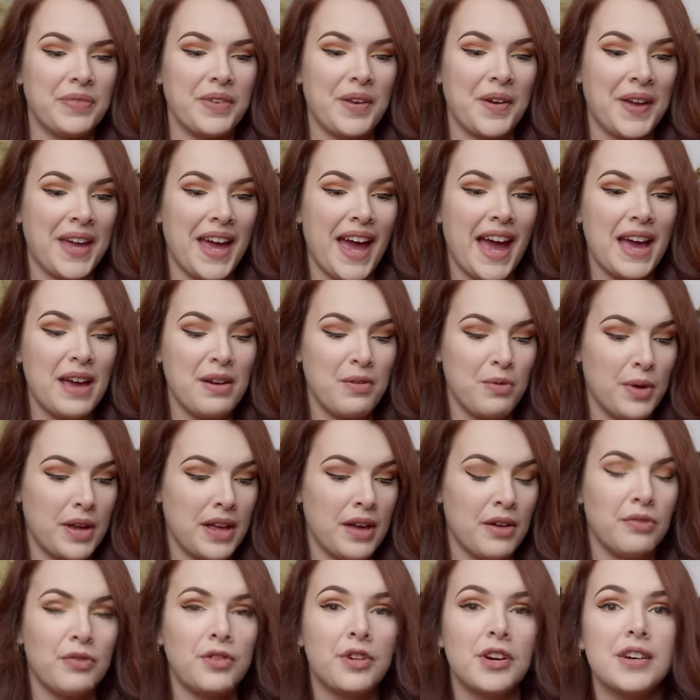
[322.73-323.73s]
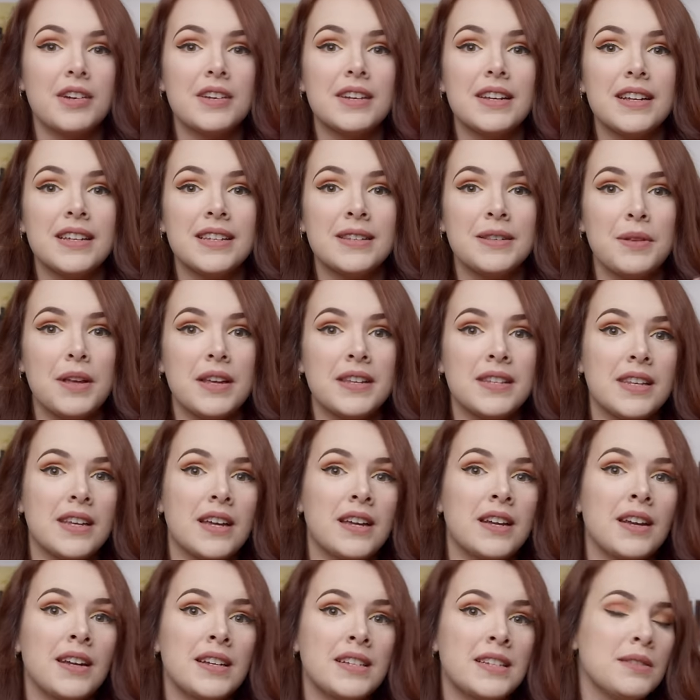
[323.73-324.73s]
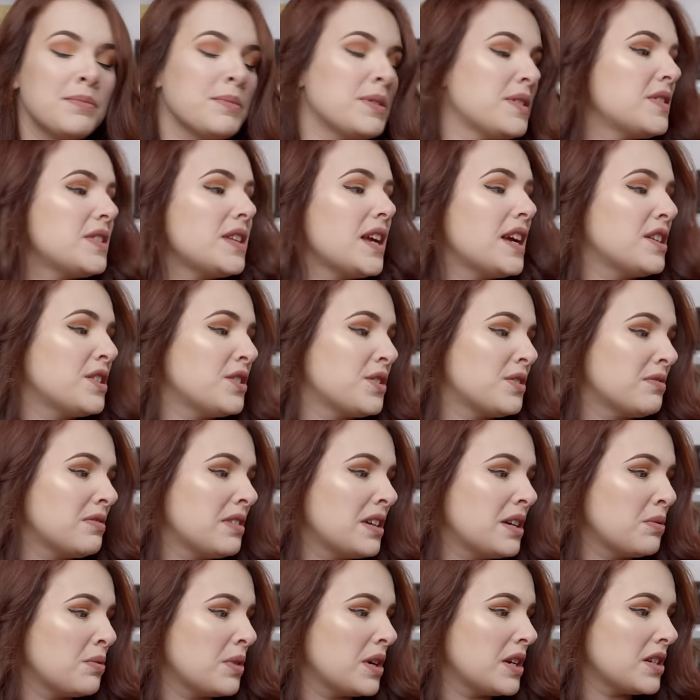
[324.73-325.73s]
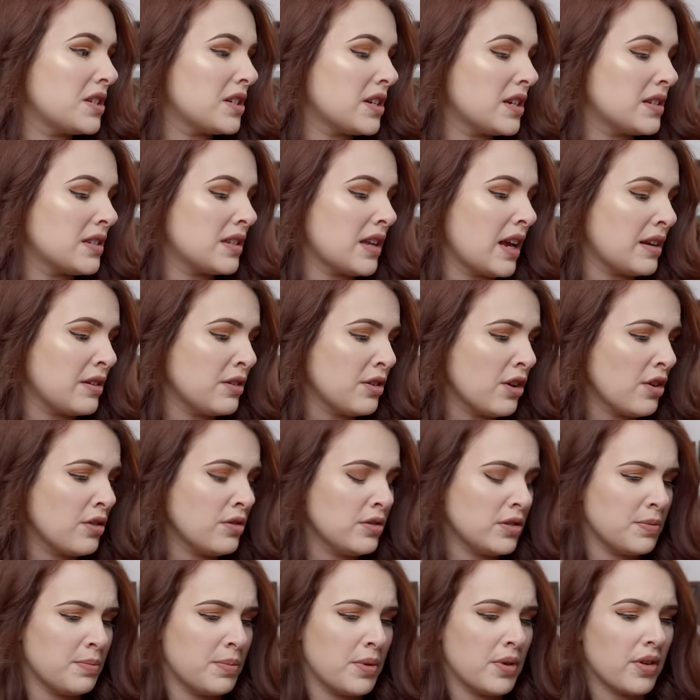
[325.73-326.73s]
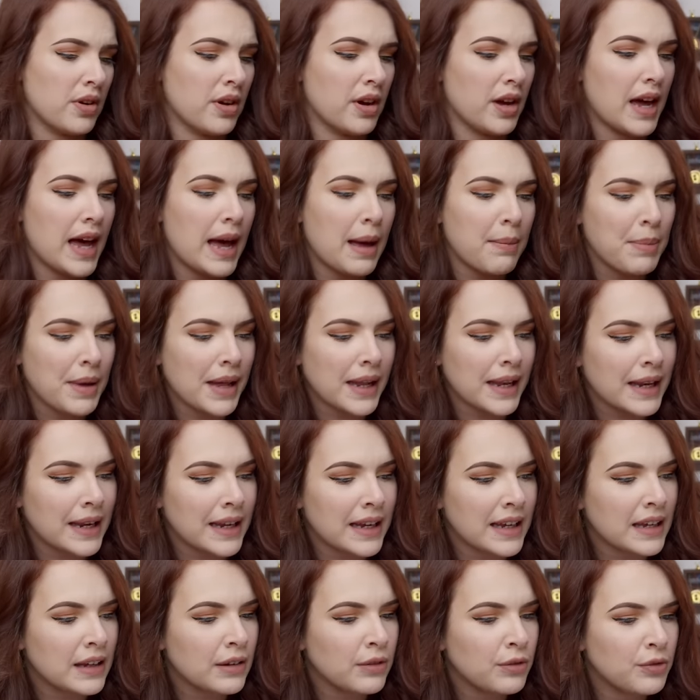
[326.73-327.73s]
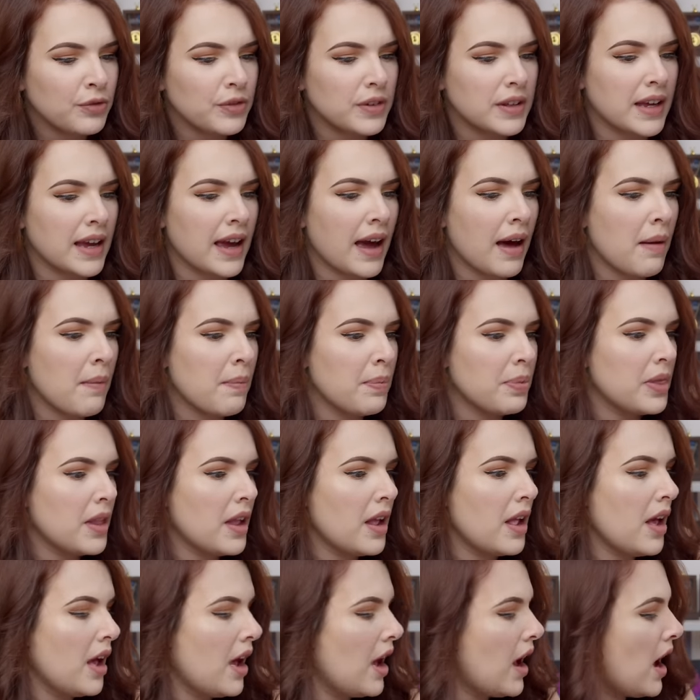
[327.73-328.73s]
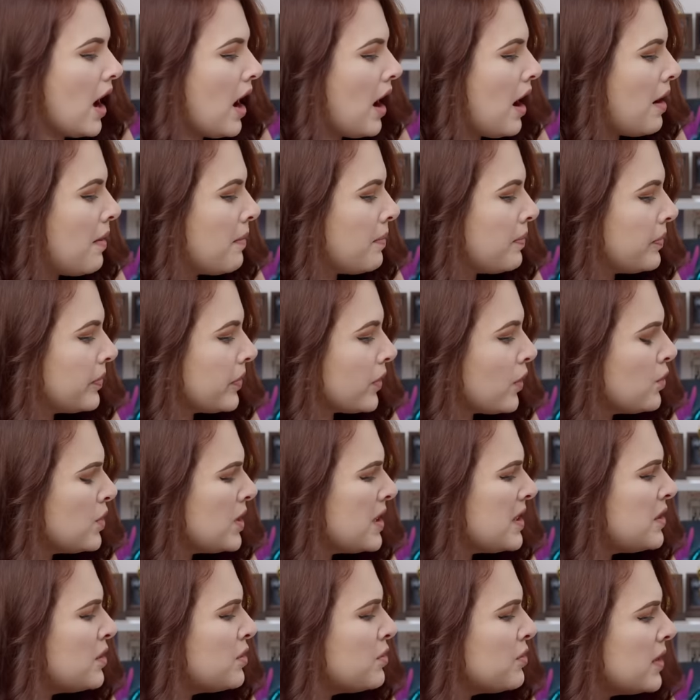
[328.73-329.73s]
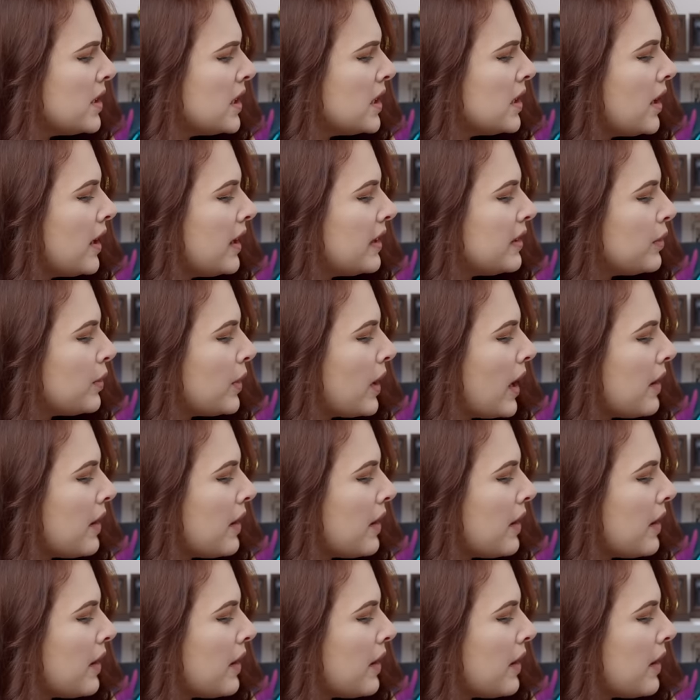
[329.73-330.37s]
Okay, we have got an item of stationery, which is a notebook, I believe. Yeah. Well, this is really nice. We